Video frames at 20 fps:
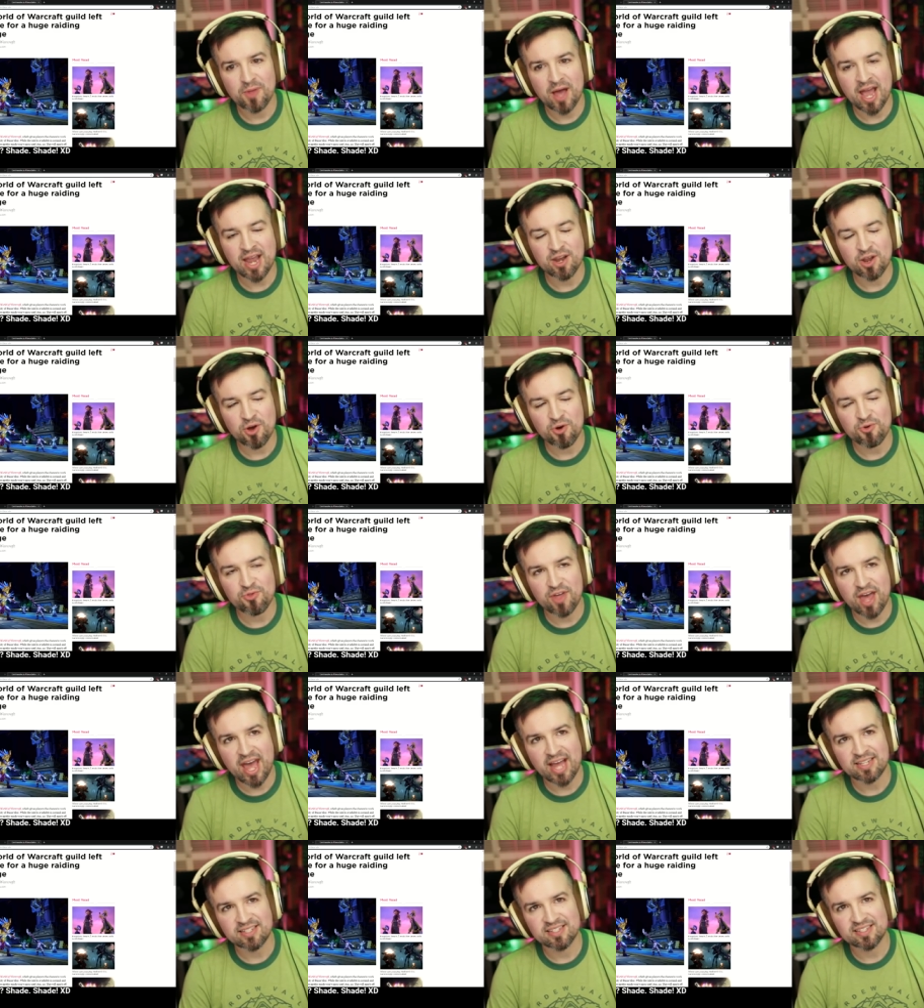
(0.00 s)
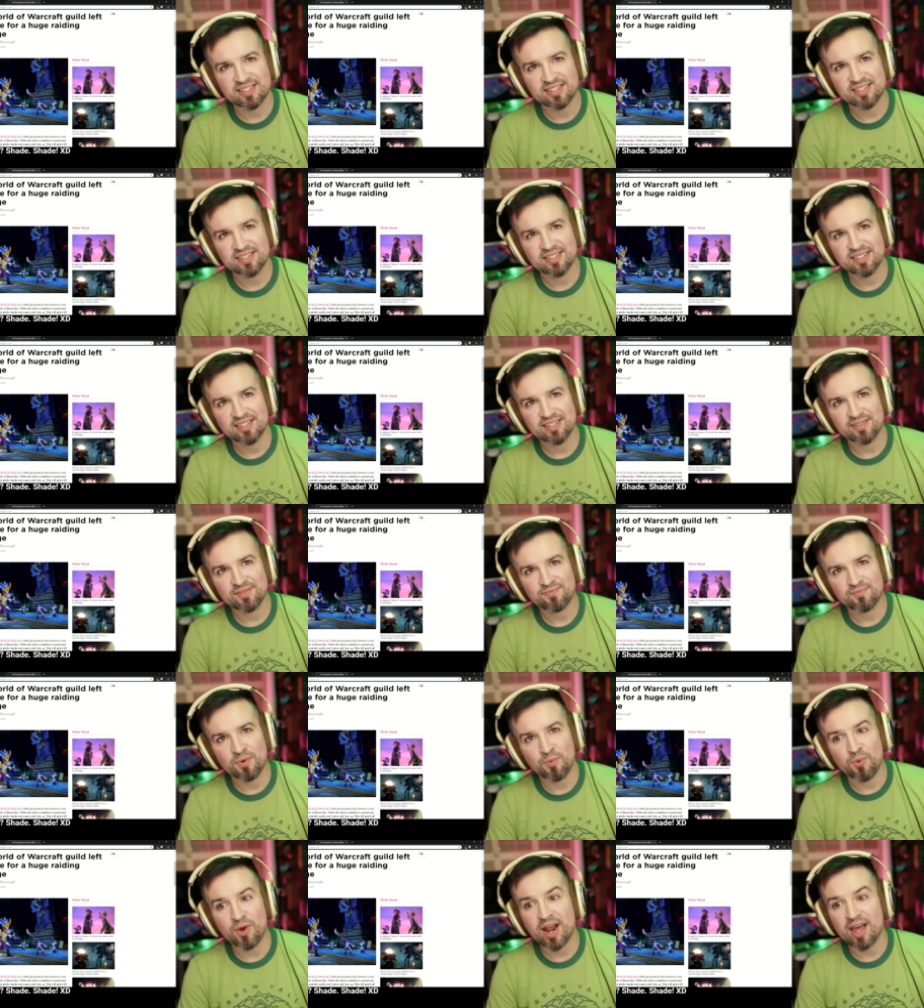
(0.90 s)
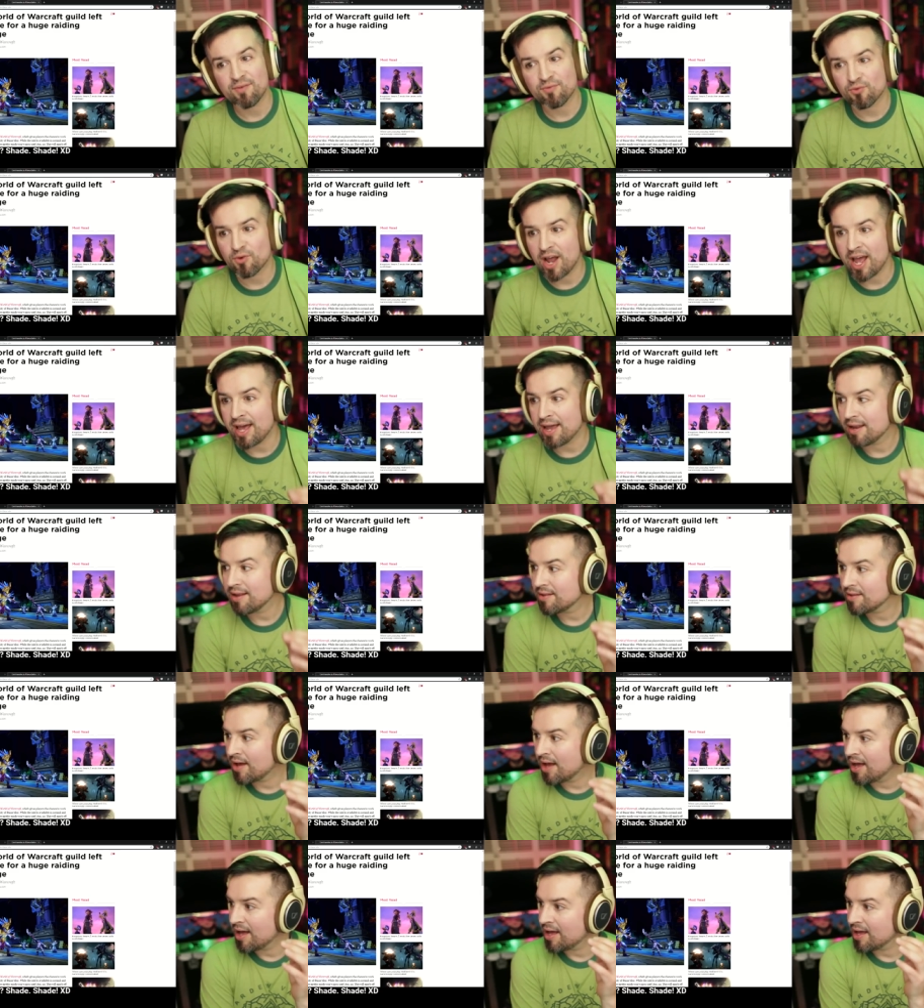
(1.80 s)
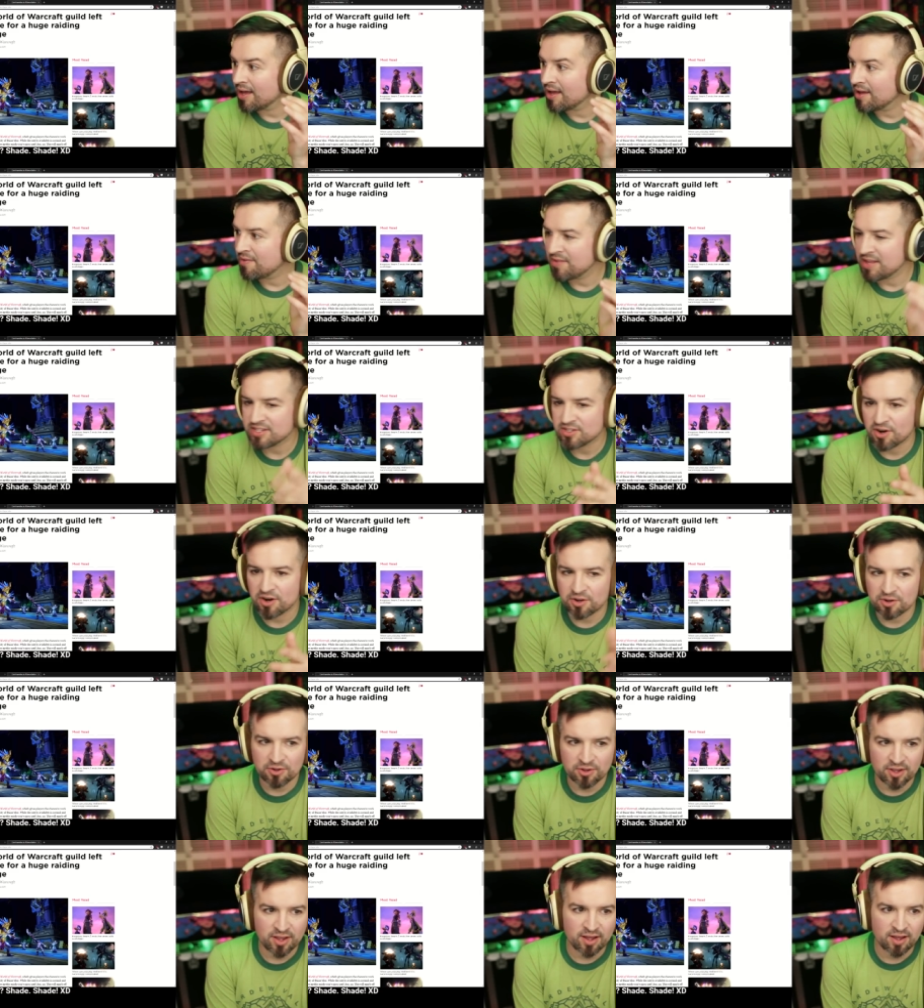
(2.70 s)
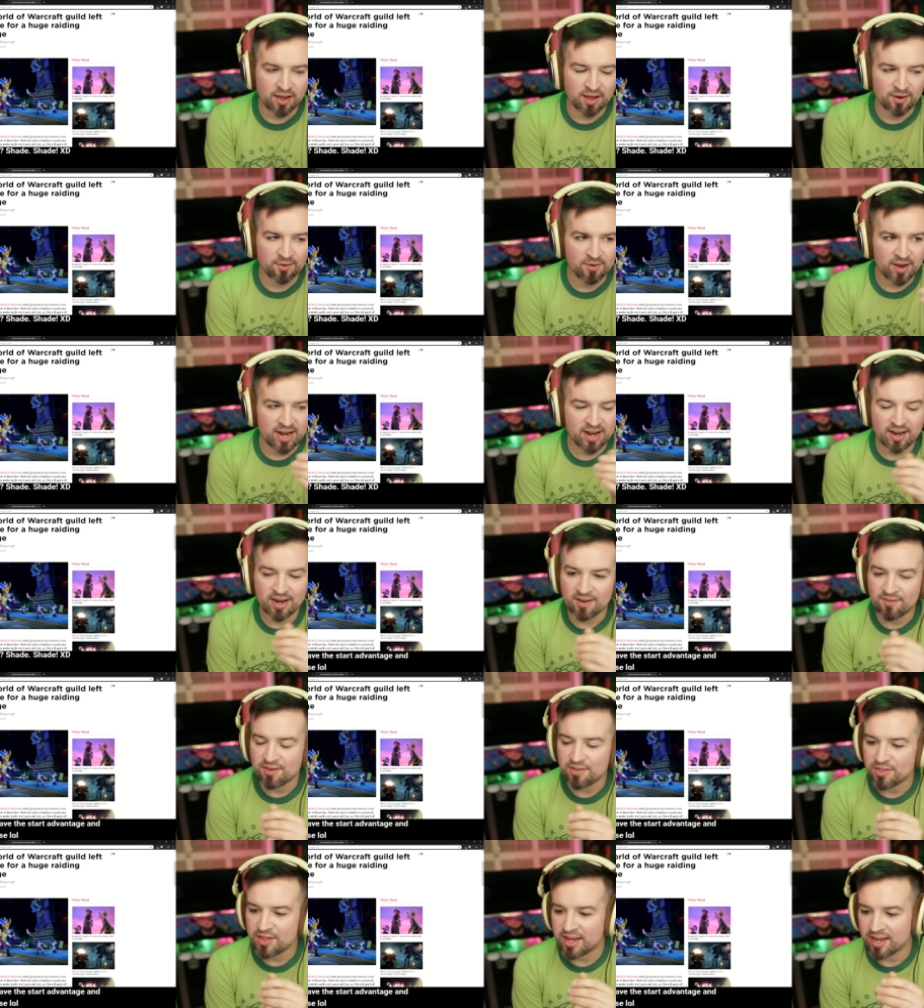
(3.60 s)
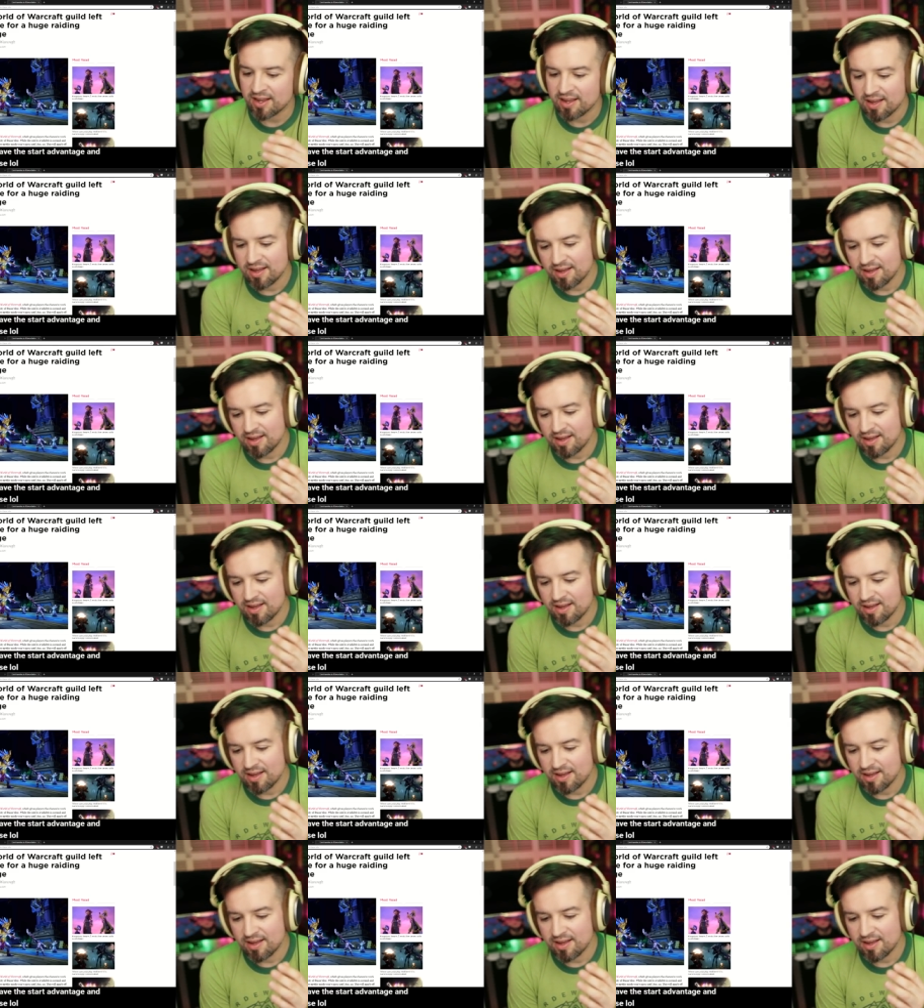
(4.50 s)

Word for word: I know that from what I've read, in this article on Reddit and everything,